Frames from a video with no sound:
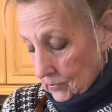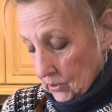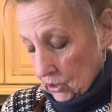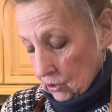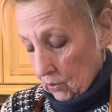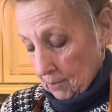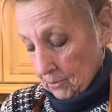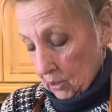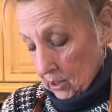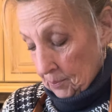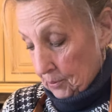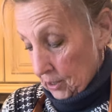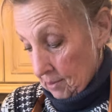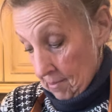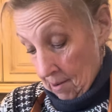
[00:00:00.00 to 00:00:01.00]
So I'm going to
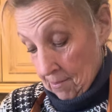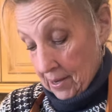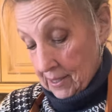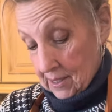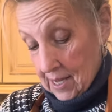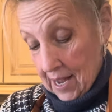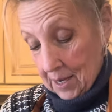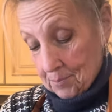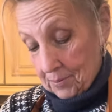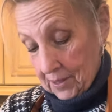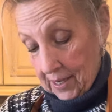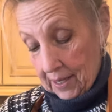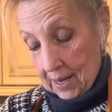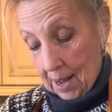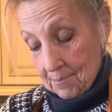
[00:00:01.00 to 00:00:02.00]
put them on my snack
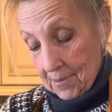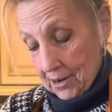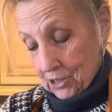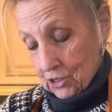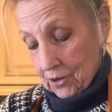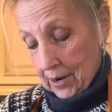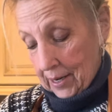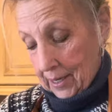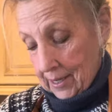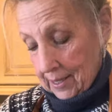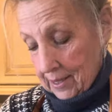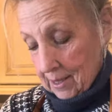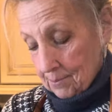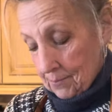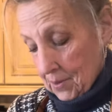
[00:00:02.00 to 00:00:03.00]
plate. I'm not sure I can eat
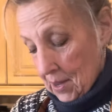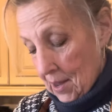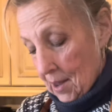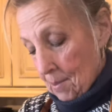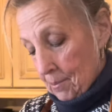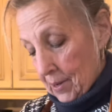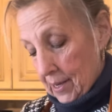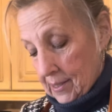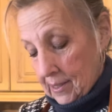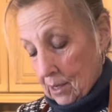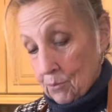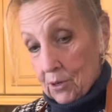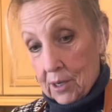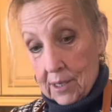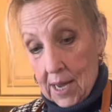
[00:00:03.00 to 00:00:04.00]
them, but I said we're
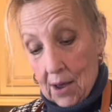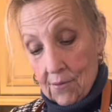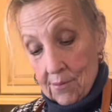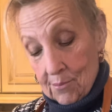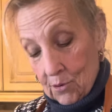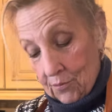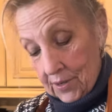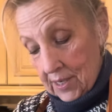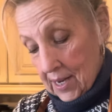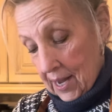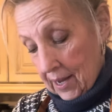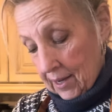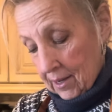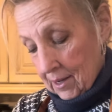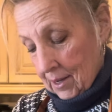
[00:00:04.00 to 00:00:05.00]
going to have a movie
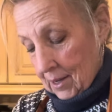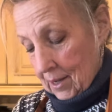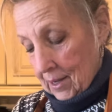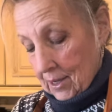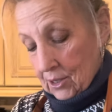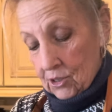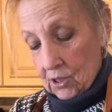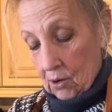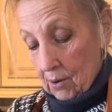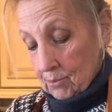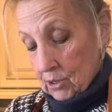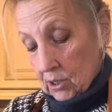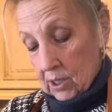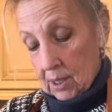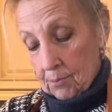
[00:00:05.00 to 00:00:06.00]
day. So I'm
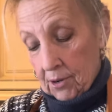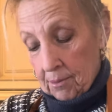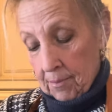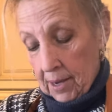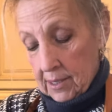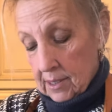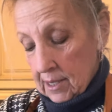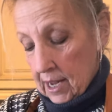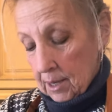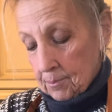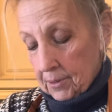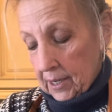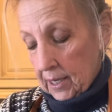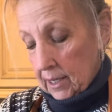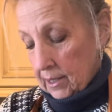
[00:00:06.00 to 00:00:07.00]
just going to bring my snack
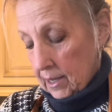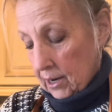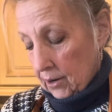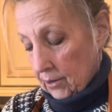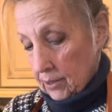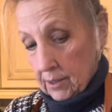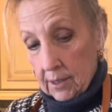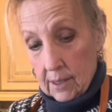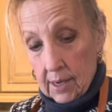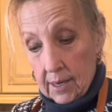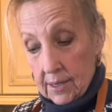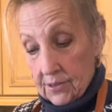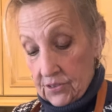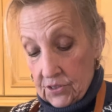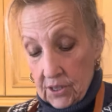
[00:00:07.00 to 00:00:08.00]
plate in there, and
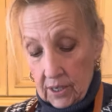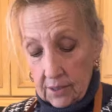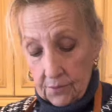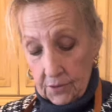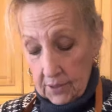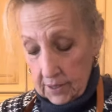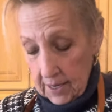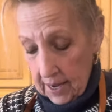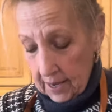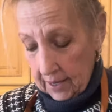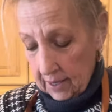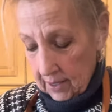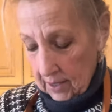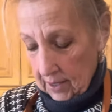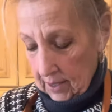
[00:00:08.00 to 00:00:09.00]
it's done for the day.
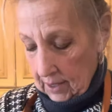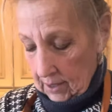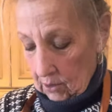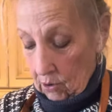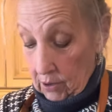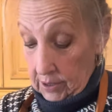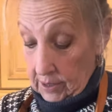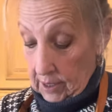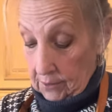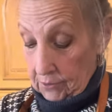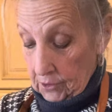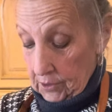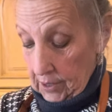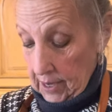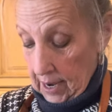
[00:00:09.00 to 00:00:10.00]
Or done for
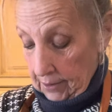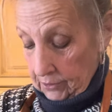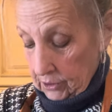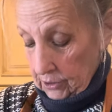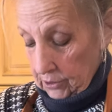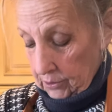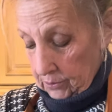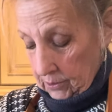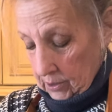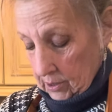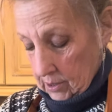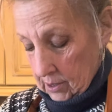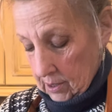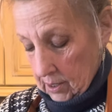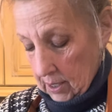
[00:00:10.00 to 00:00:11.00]
the afternoon.
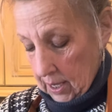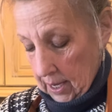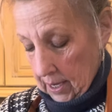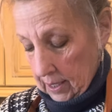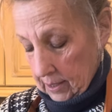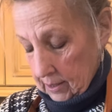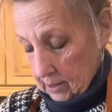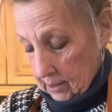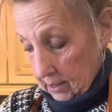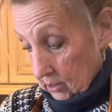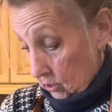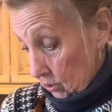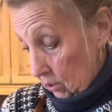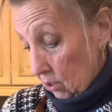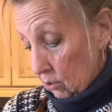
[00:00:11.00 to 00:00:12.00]
And this
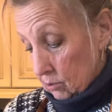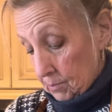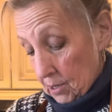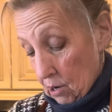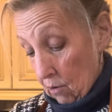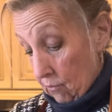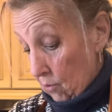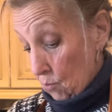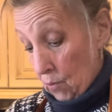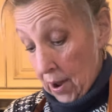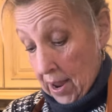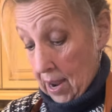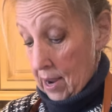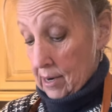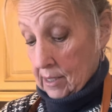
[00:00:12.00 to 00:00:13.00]
will hold me over
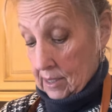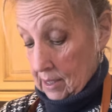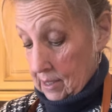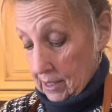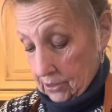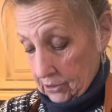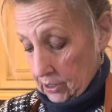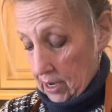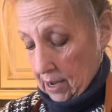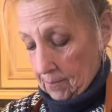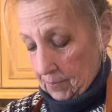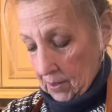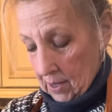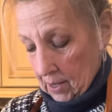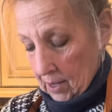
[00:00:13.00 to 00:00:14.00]
way into dinner
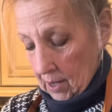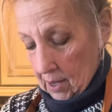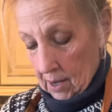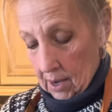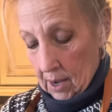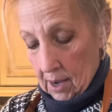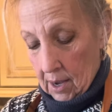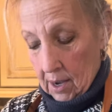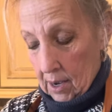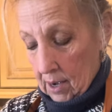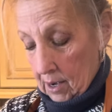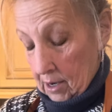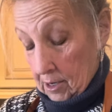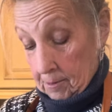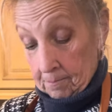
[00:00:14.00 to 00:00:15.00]

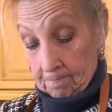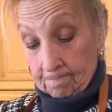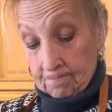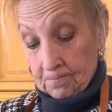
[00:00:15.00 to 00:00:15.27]
time.